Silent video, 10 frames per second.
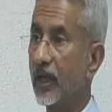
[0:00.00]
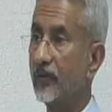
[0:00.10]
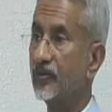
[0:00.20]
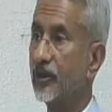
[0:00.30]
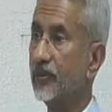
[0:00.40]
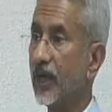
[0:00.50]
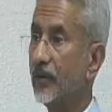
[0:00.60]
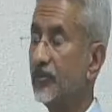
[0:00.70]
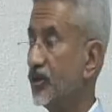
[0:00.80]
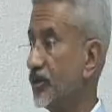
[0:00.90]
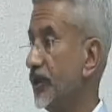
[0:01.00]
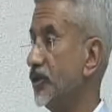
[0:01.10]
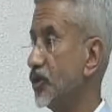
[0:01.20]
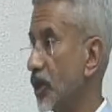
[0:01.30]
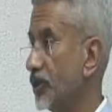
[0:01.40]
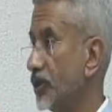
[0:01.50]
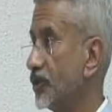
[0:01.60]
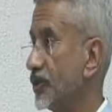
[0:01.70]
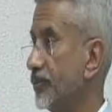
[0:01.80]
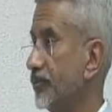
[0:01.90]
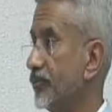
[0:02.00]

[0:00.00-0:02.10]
have sometimes seen charges